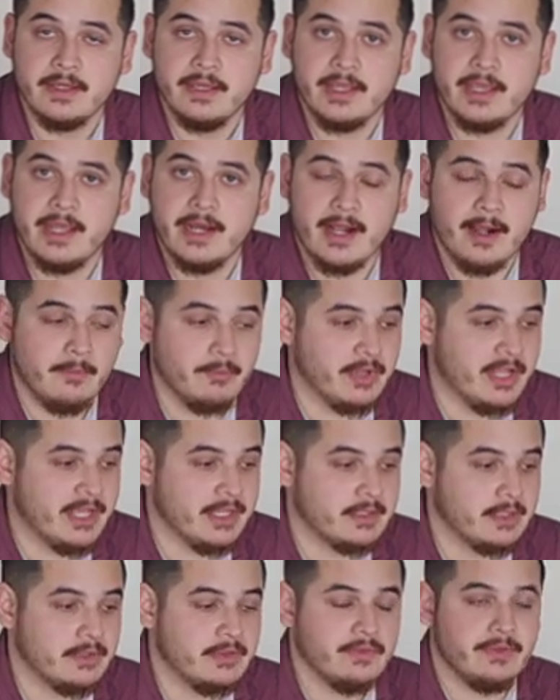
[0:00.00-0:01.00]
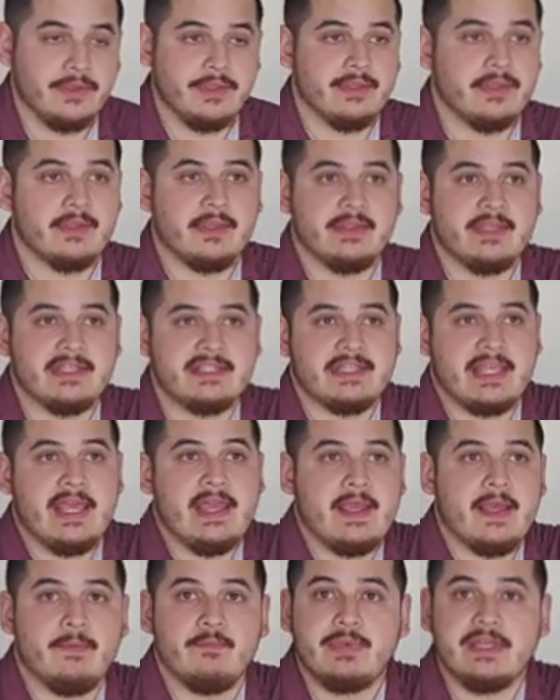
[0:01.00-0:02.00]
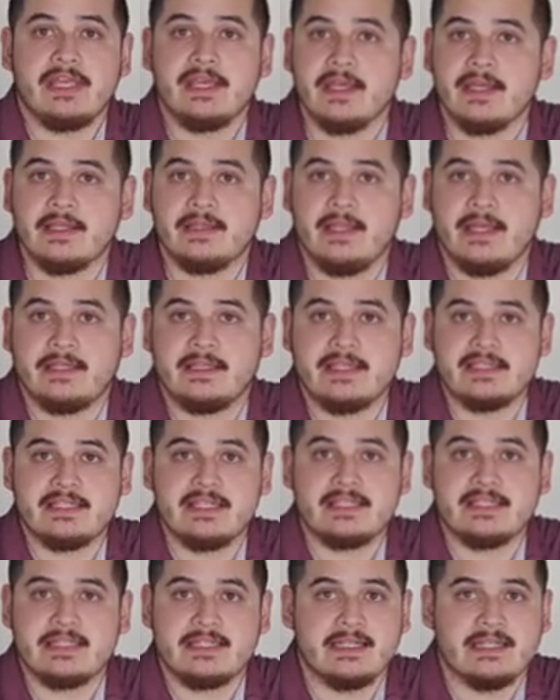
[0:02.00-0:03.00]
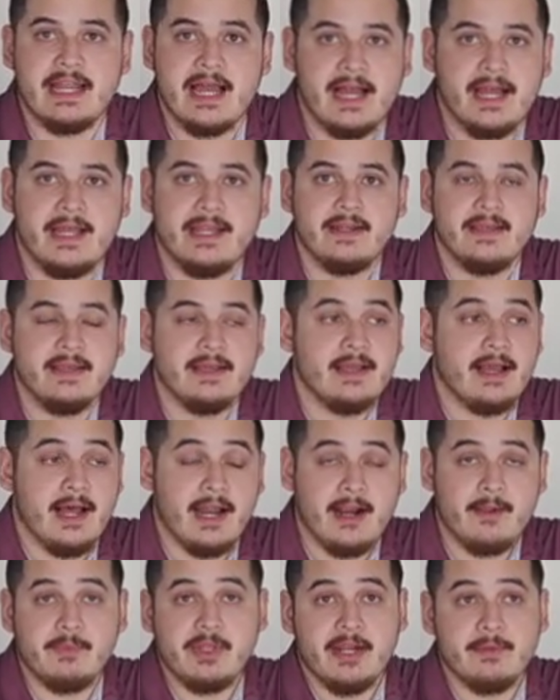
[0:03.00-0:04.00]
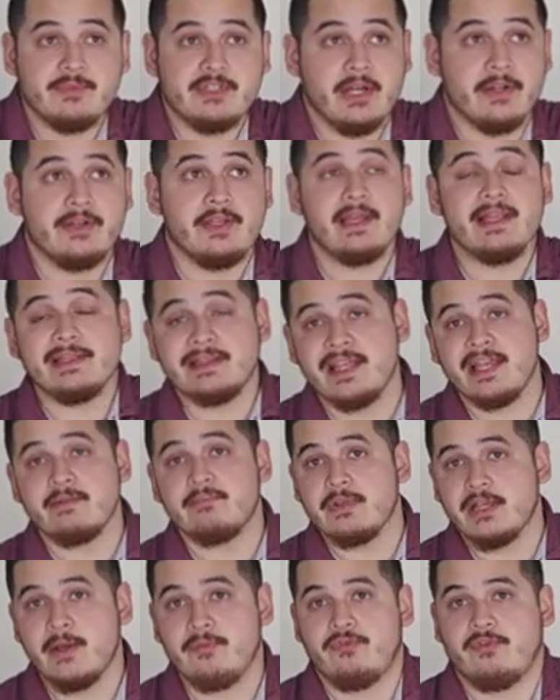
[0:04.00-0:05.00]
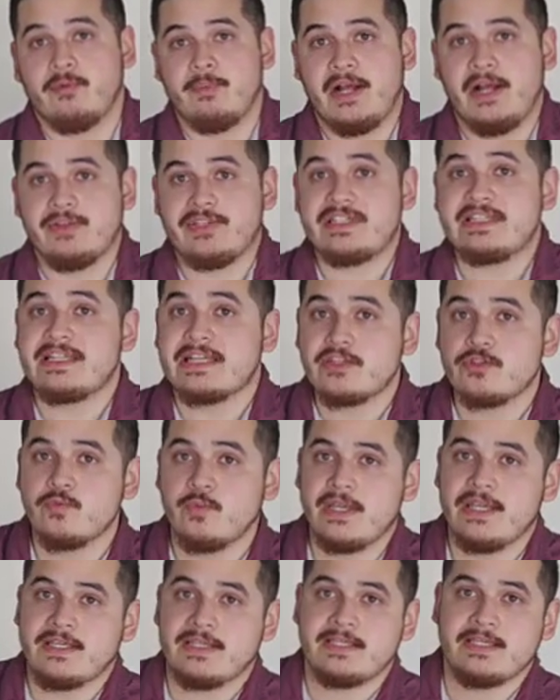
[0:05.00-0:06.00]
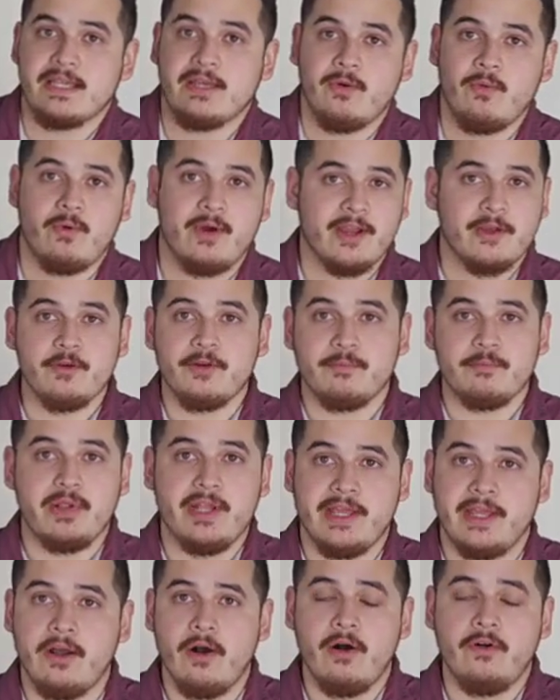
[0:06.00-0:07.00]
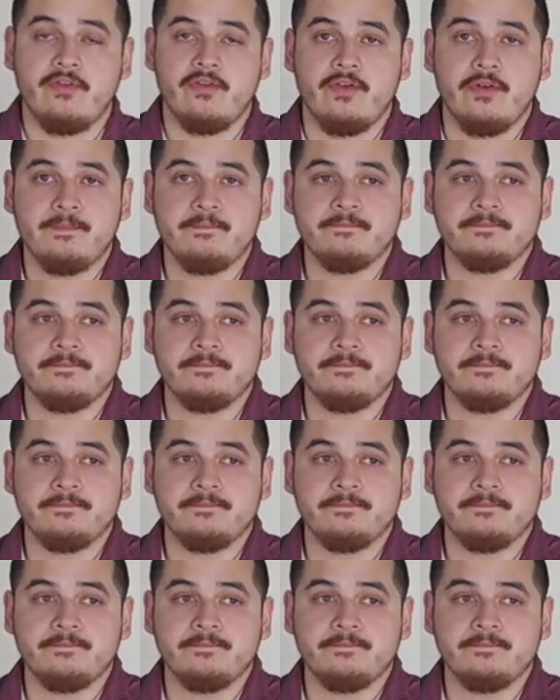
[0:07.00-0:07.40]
And I'm like, this can't be it. Like, this is not, I mean, I'm telling you, it laid me up for about 6 weeks where I couldn't play golf.